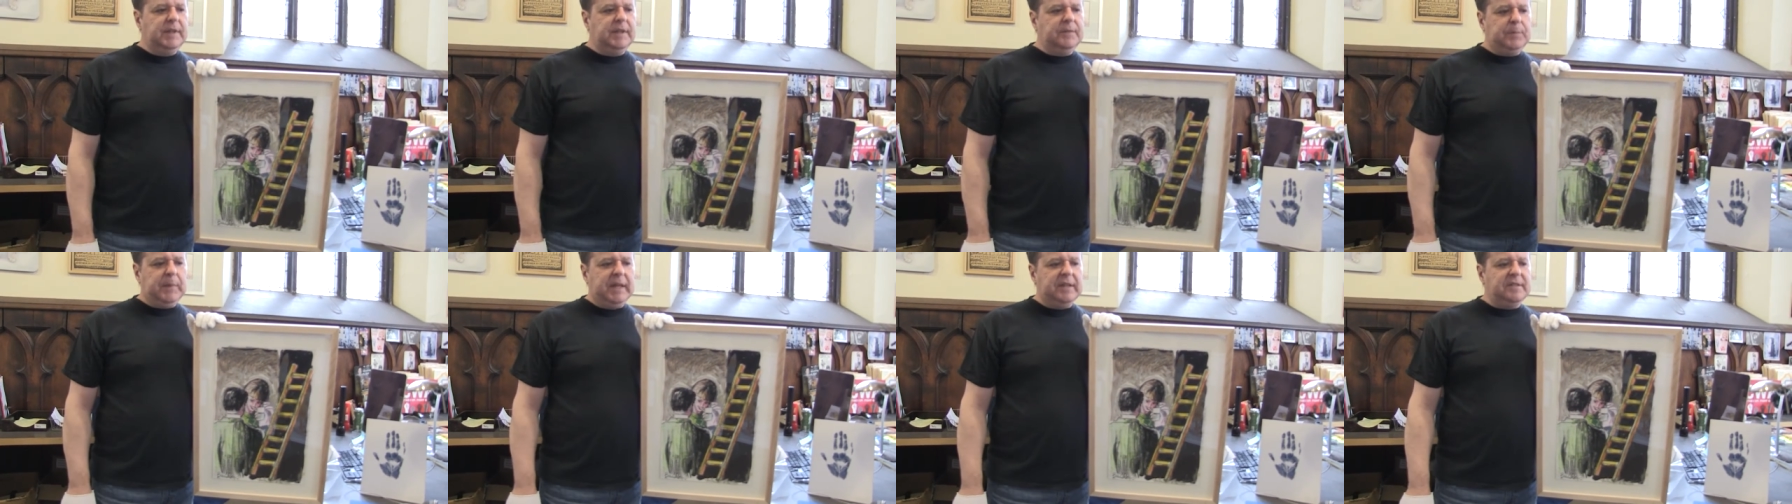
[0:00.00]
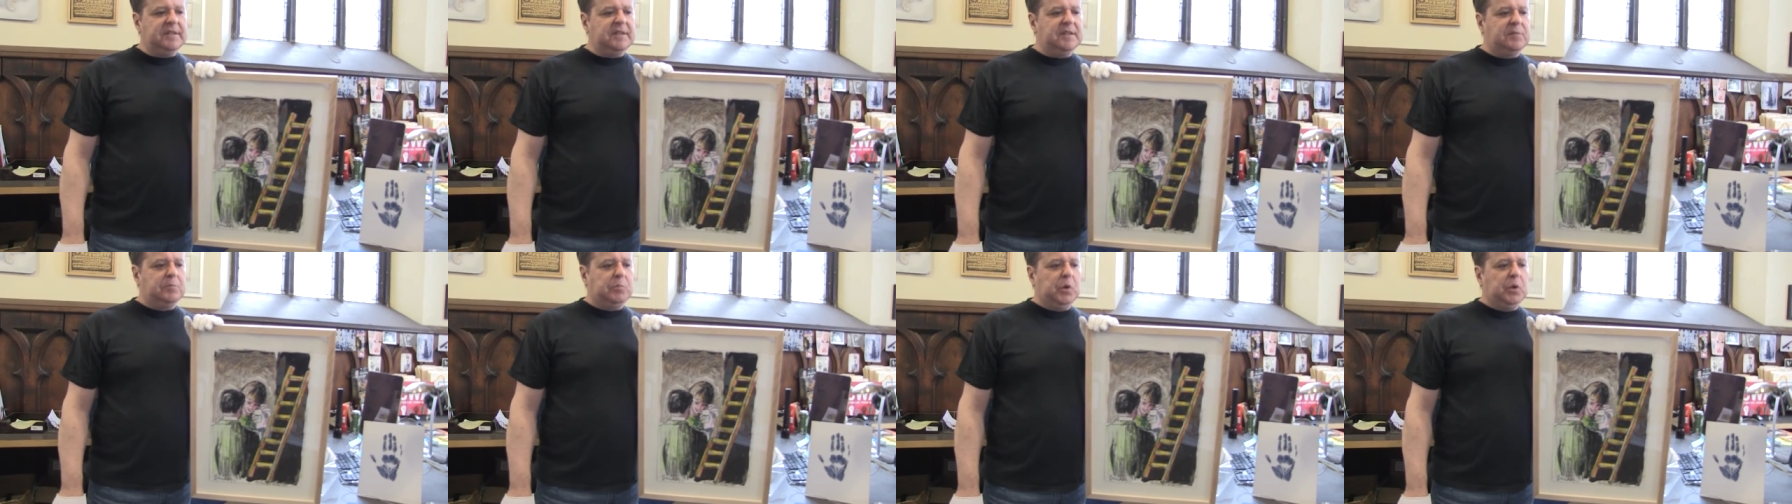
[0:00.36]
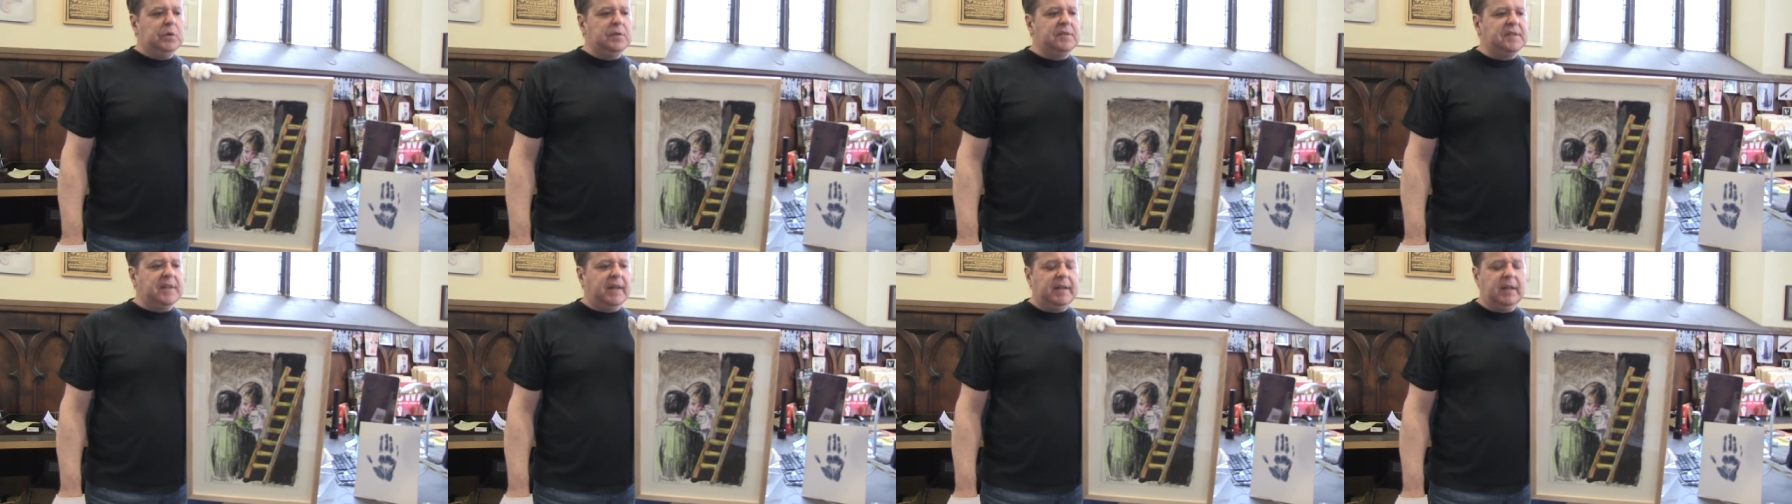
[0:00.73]
because it's
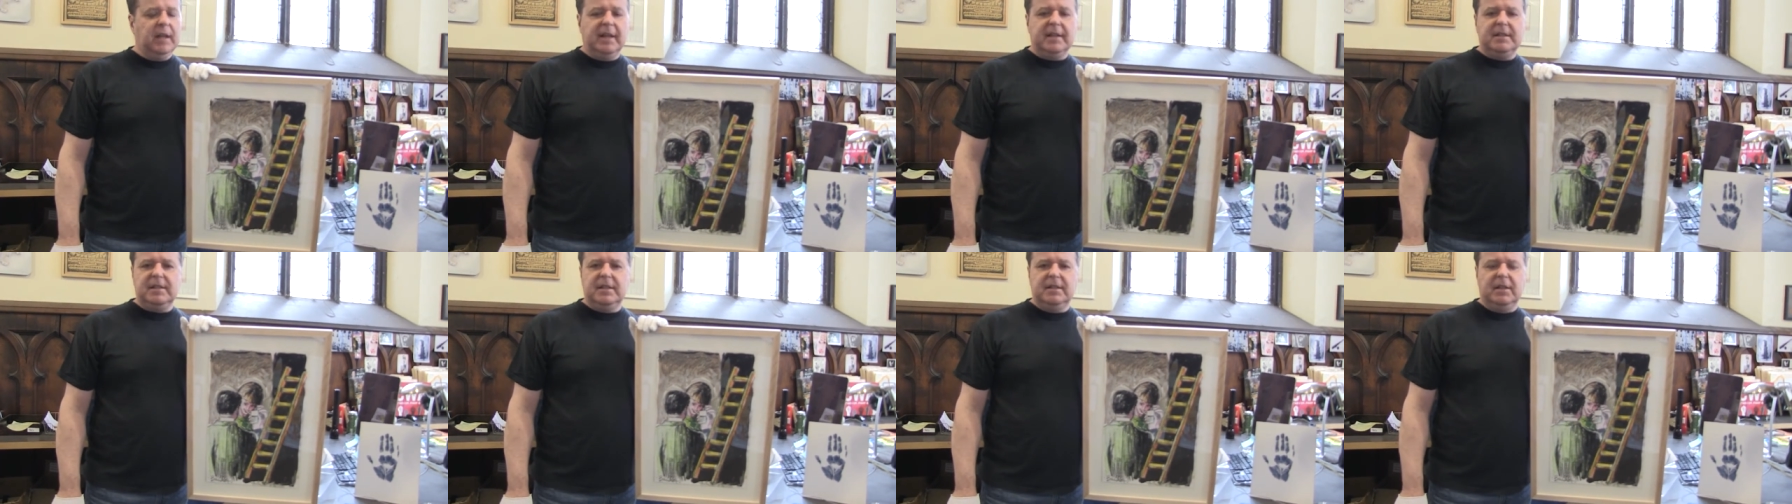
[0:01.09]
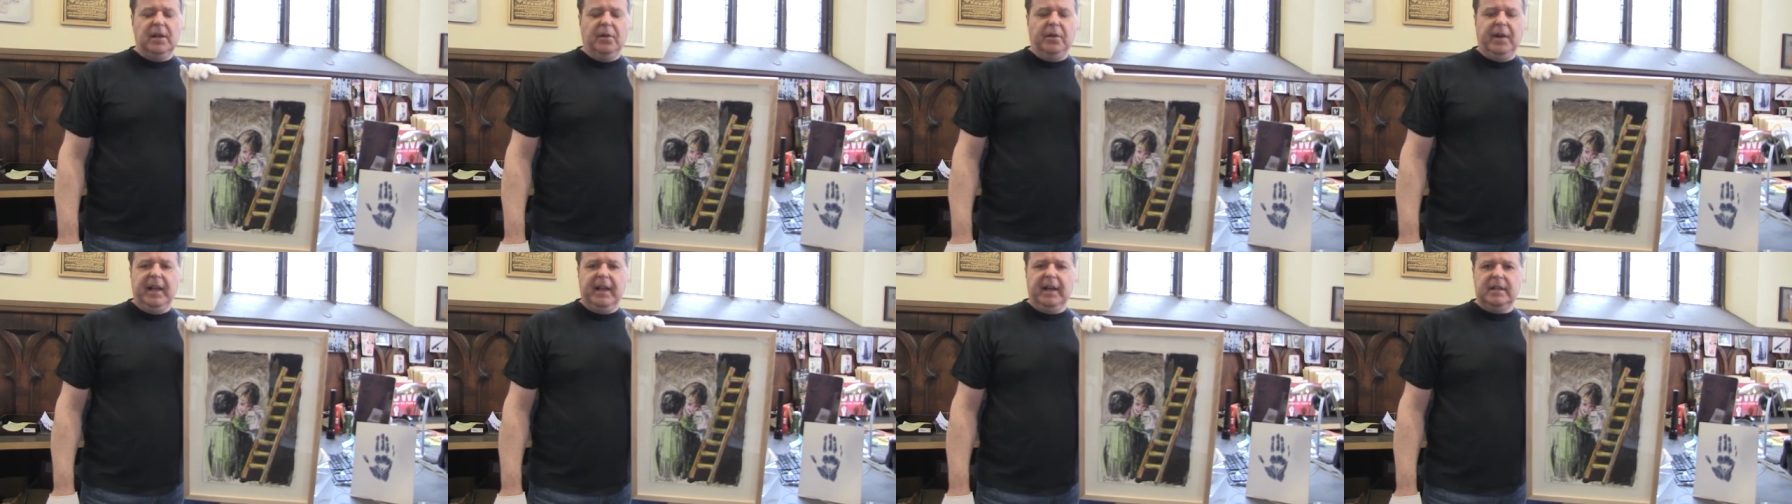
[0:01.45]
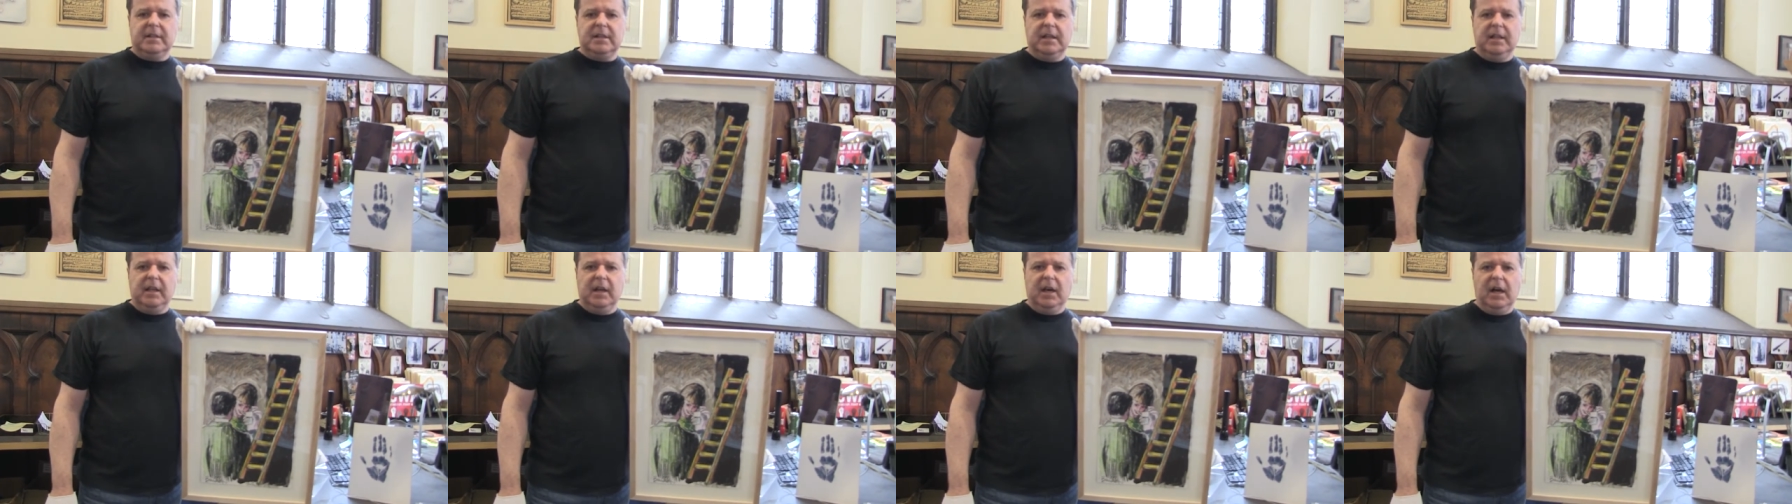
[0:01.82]
Bruce, I'd like to donate it
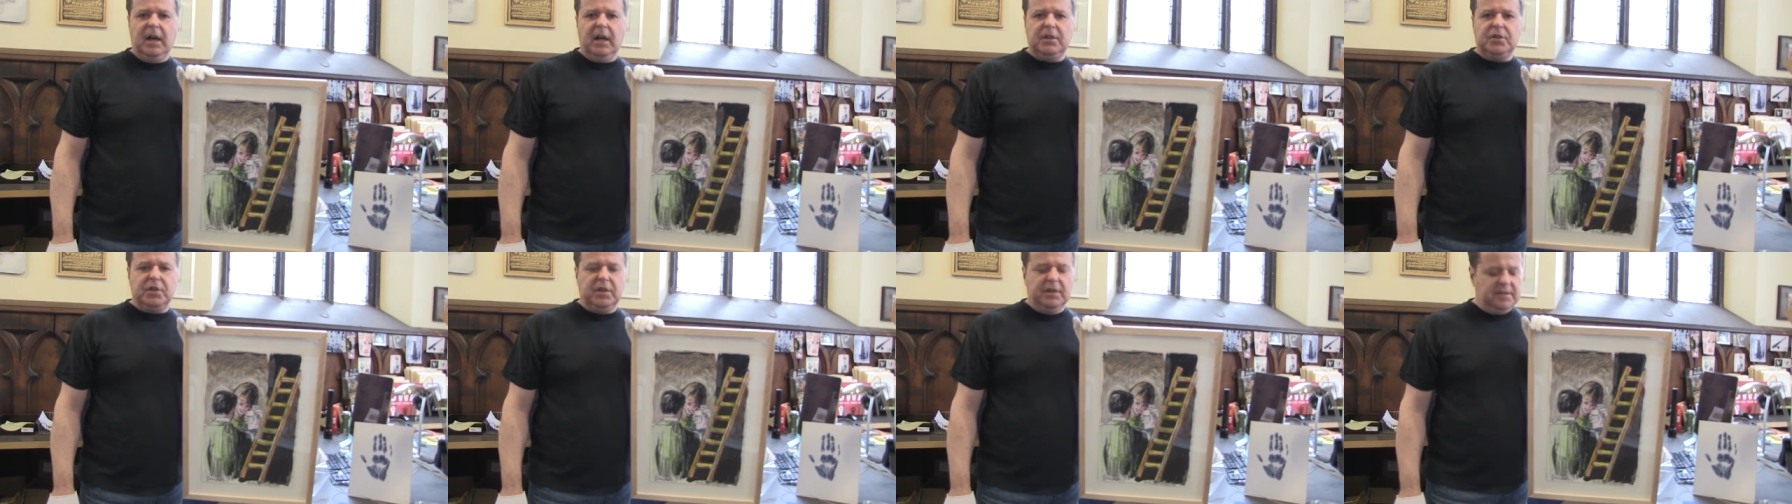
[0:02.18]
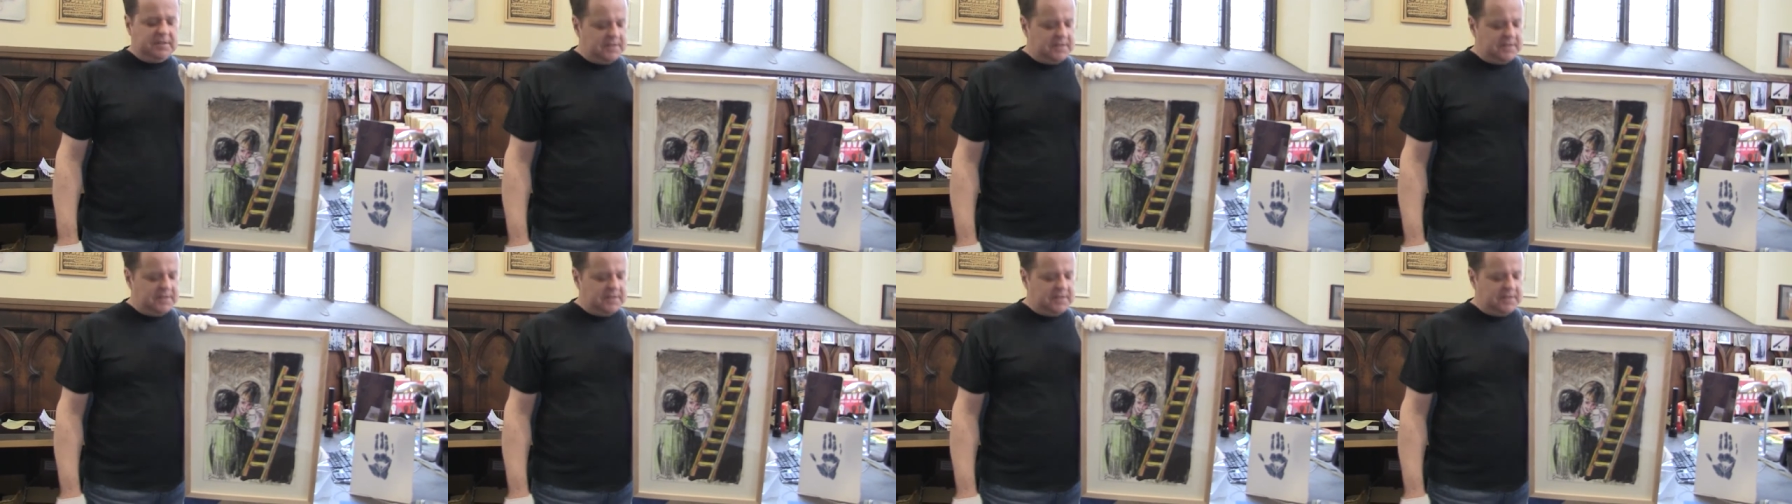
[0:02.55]
to the auction.